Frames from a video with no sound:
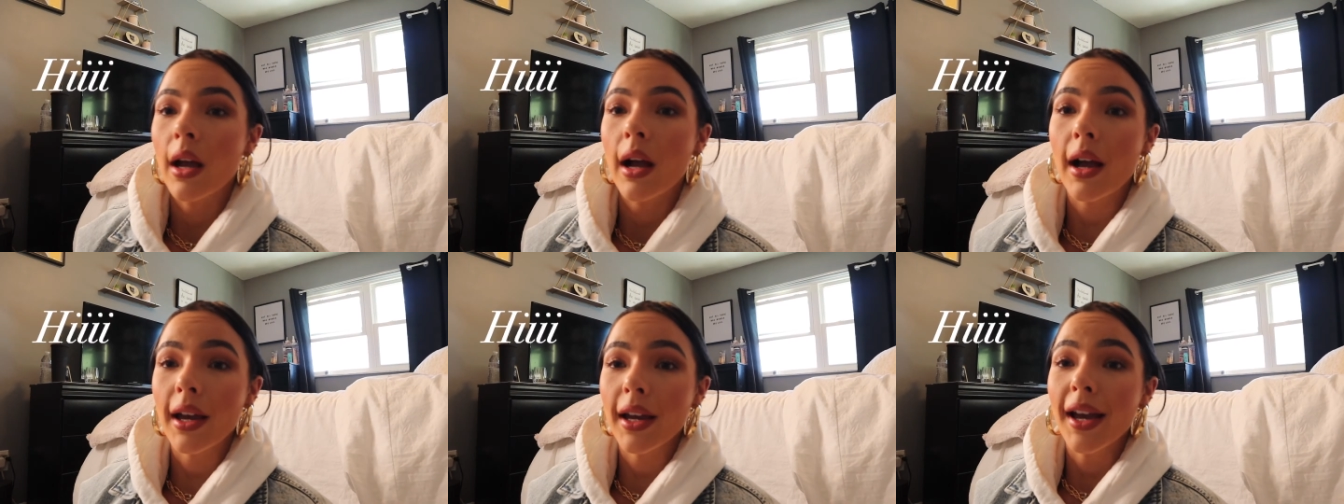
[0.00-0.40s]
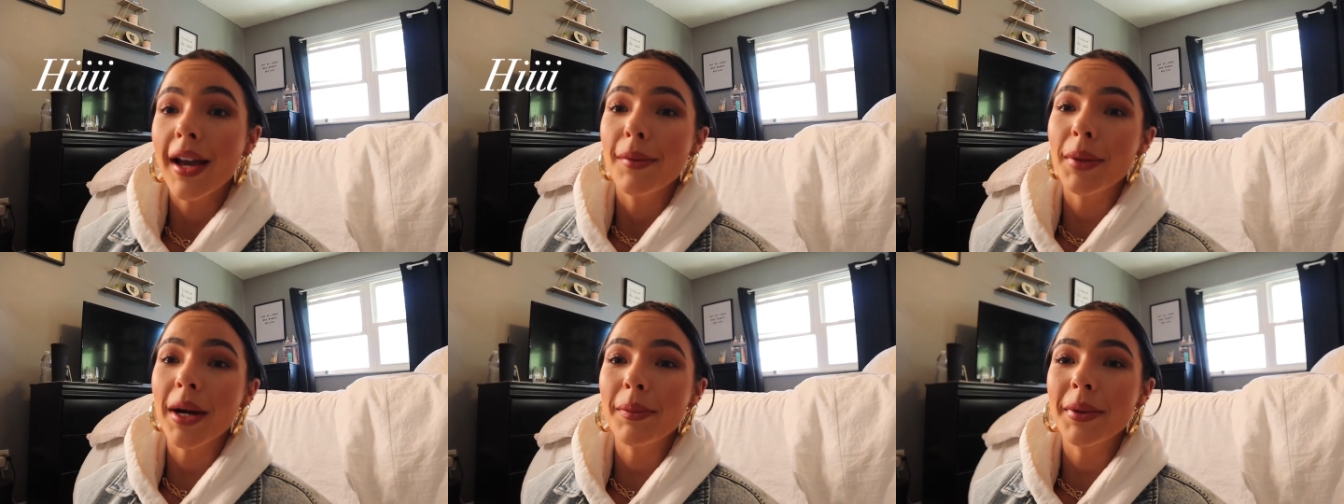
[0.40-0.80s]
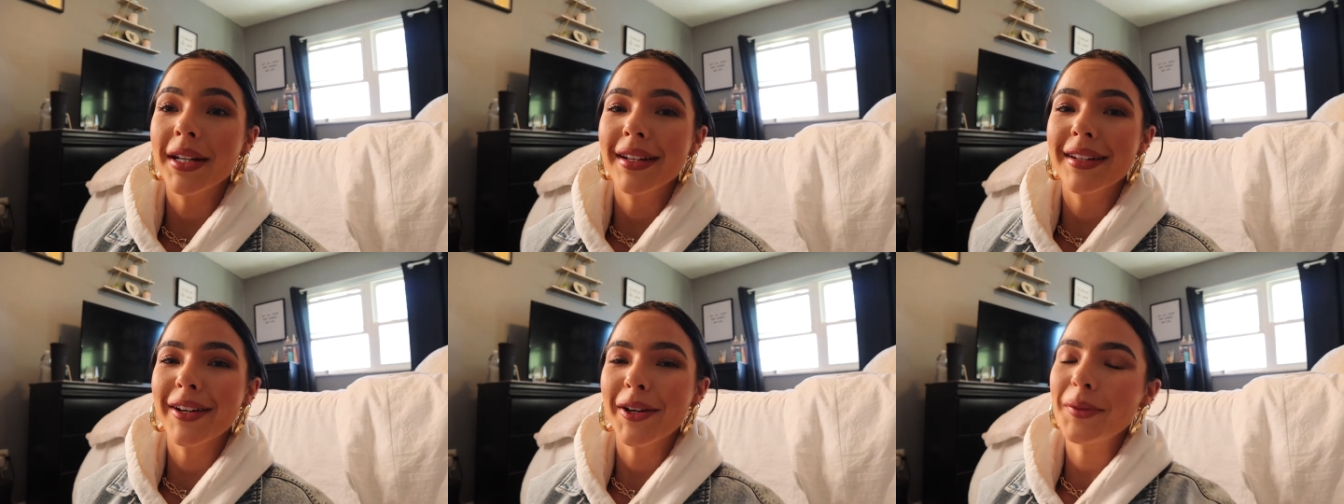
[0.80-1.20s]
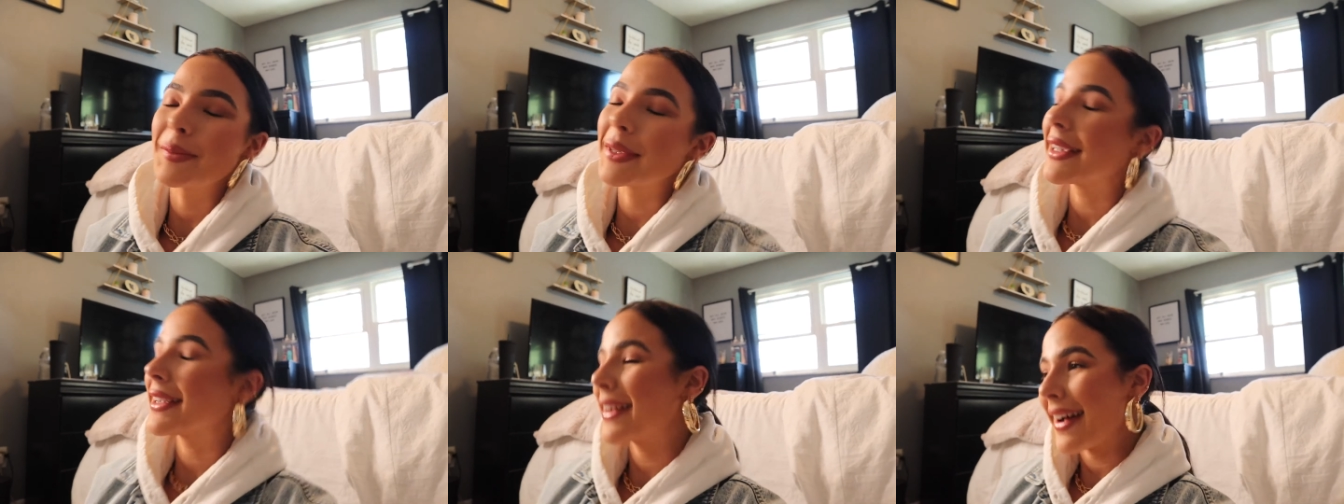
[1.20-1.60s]
Hi, popping in here
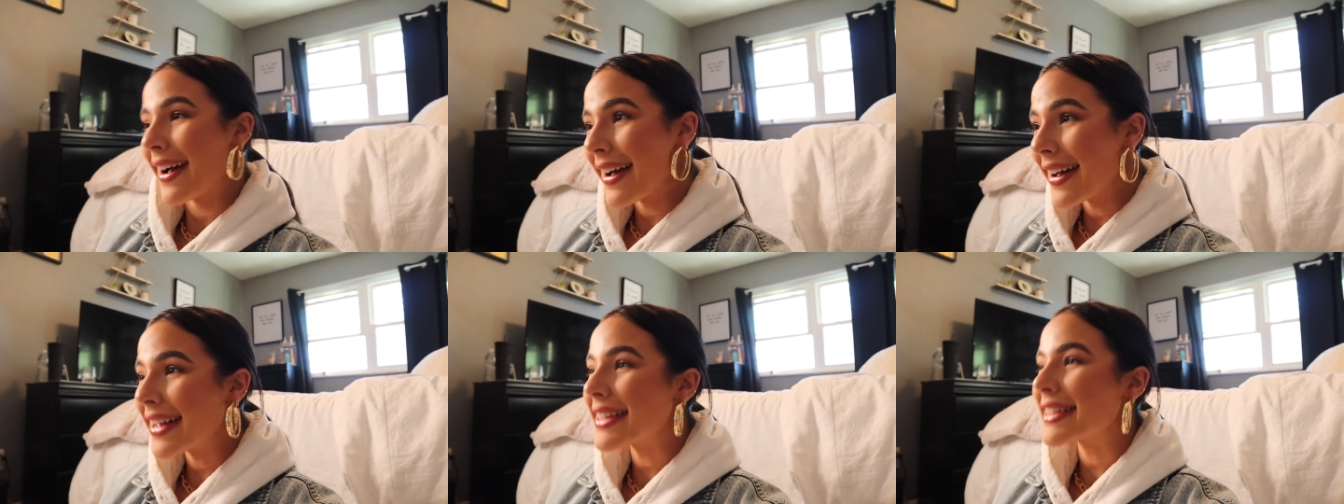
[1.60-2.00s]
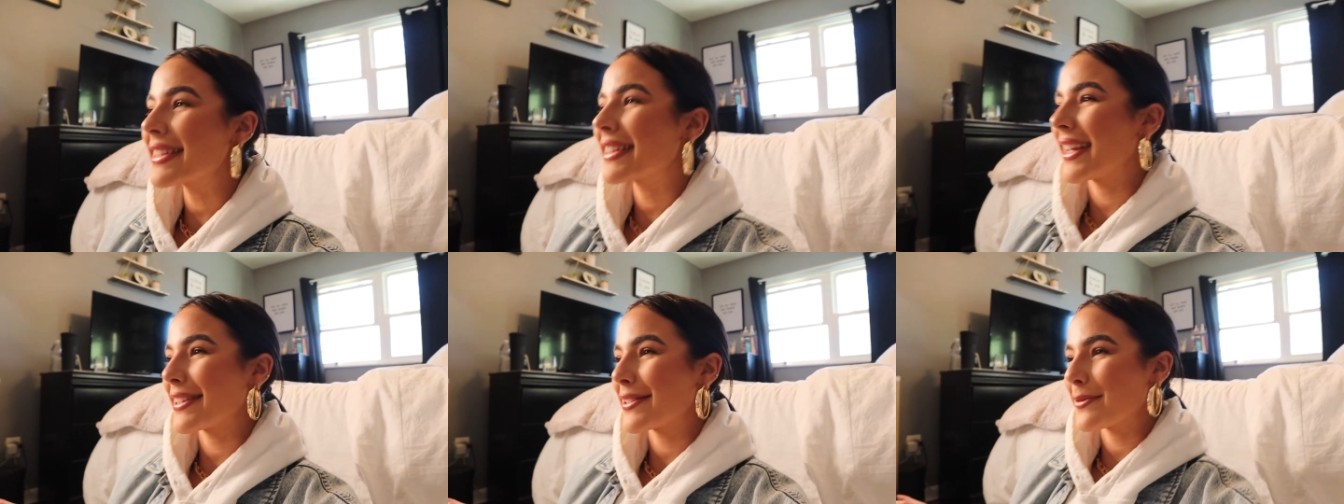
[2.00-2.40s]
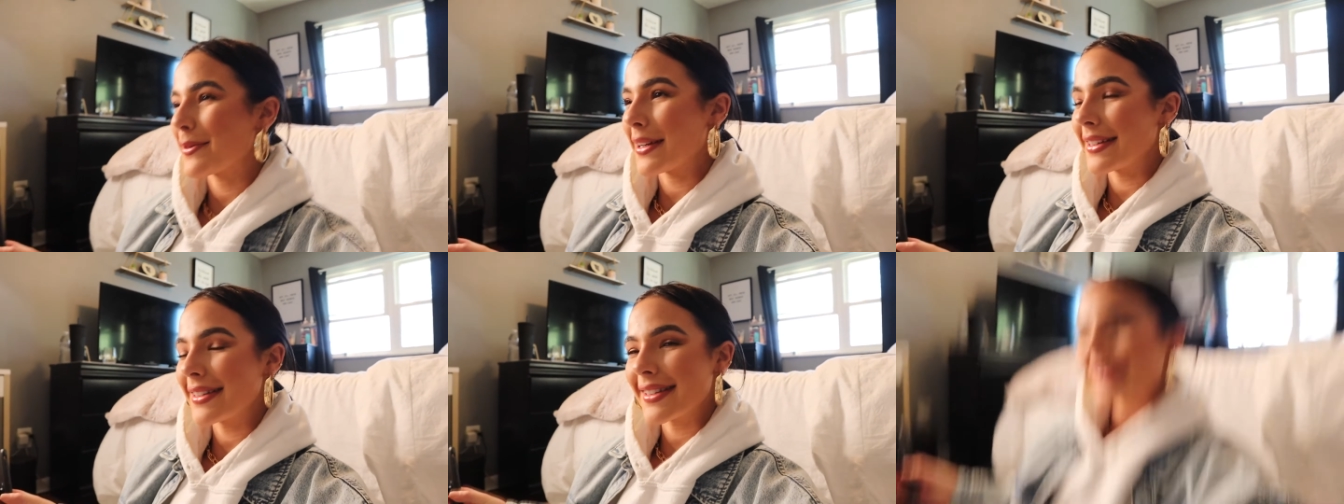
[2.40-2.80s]
because guess what?